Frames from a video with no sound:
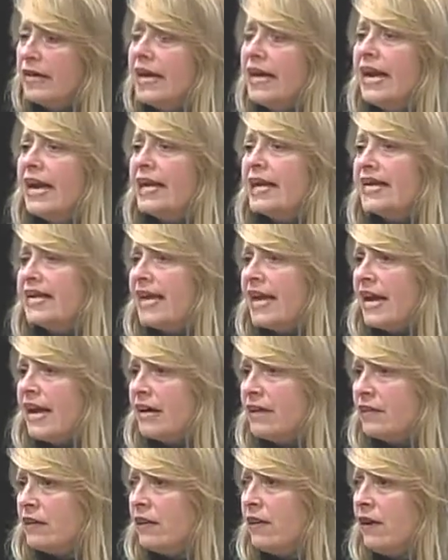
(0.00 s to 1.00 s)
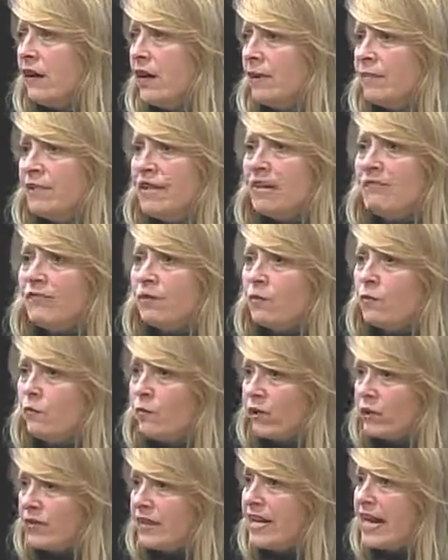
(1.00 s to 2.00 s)
And again, um, if it
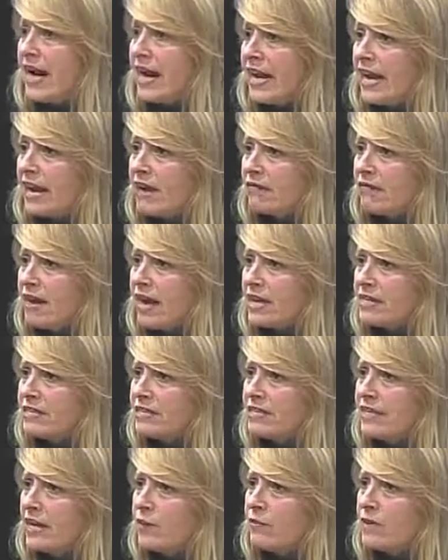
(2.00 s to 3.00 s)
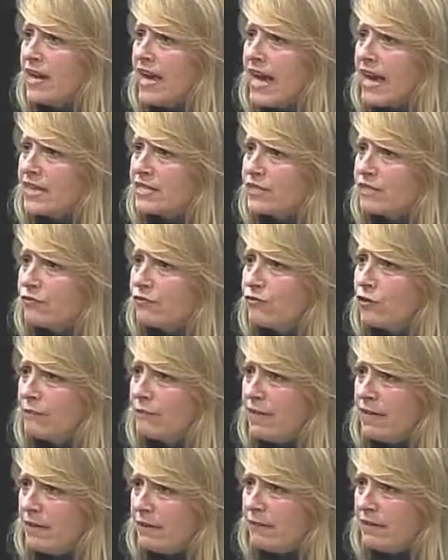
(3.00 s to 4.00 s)
were the IRS, they would ask for
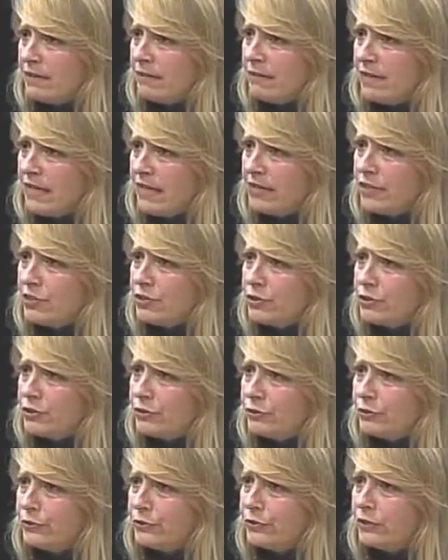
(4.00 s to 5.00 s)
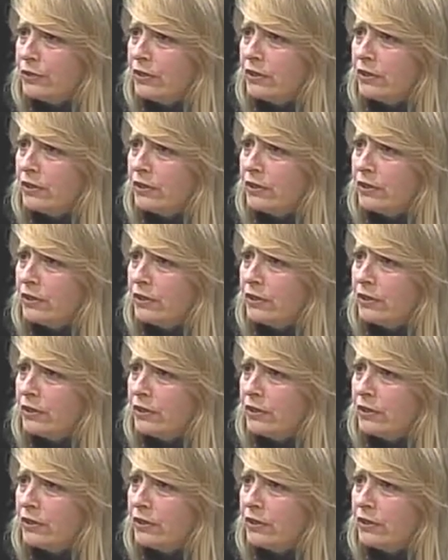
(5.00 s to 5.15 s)
payment made to.